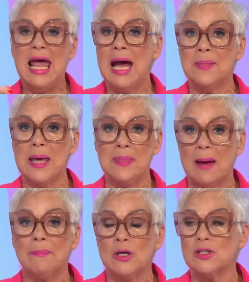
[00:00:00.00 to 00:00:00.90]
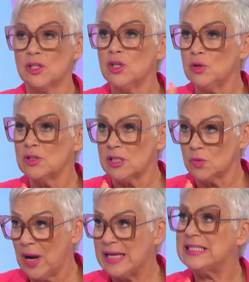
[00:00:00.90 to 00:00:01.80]
And then that person loses
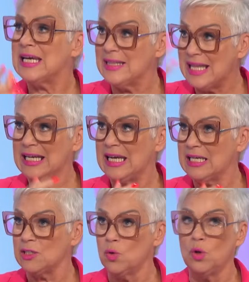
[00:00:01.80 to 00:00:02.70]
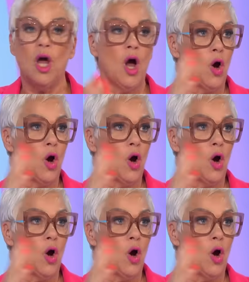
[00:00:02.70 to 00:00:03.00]
weight, and then it is all,